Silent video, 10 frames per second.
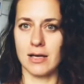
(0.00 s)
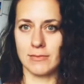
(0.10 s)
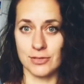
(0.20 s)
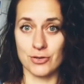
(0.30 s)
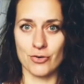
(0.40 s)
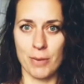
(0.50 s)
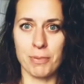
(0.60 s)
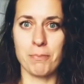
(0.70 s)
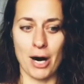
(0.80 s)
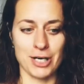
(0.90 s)

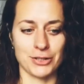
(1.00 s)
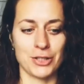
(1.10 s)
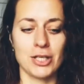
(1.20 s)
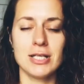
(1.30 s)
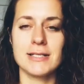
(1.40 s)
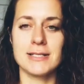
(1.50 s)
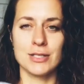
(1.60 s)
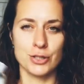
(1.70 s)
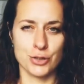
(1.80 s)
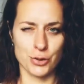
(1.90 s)
scrub particles
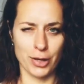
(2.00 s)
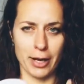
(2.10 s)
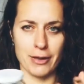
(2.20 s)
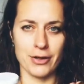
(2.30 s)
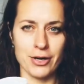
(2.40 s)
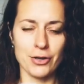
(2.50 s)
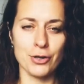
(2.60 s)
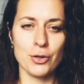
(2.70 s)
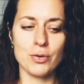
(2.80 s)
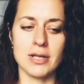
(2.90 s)
together,
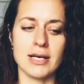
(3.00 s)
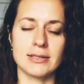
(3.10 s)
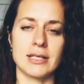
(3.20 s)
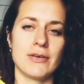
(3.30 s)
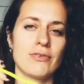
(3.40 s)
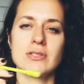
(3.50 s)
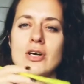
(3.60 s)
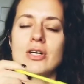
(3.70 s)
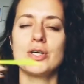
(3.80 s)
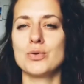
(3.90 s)
that if
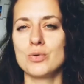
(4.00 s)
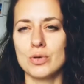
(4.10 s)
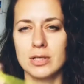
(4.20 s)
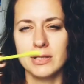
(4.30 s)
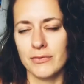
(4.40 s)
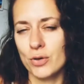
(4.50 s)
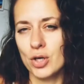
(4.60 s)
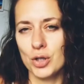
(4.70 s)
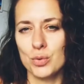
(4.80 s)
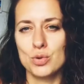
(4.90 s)
you're
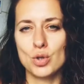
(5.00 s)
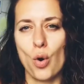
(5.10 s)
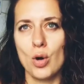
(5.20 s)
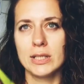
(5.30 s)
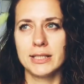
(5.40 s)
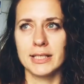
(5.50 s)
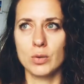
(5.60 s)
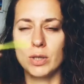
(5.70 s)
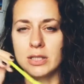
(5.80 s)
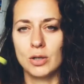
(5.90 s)
gonna use all
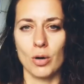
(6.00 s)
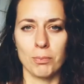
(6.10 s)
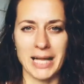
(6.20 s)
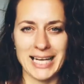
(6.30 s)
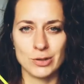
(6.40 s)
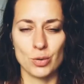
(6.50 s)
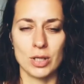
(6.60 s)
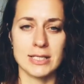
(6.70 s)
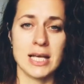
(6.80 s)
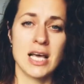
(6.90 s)
liquid plant
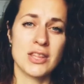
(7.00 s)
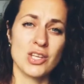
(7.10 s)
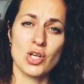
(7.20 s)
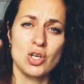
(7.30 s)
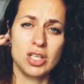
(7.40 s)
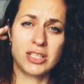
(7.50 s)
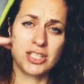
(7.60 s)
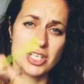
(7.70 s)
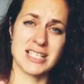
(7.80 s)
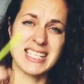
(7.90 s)
oils, they're all gonna
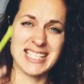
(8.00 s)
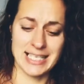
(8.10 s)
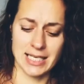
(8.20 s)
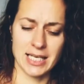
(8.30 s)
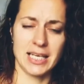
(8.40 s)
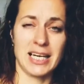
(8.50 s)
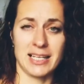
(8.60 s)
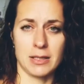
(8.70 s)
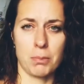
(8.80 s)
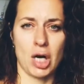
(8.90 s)
just sink in
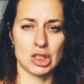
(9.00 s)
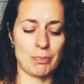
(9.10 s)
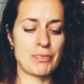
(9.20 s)
at the bottom.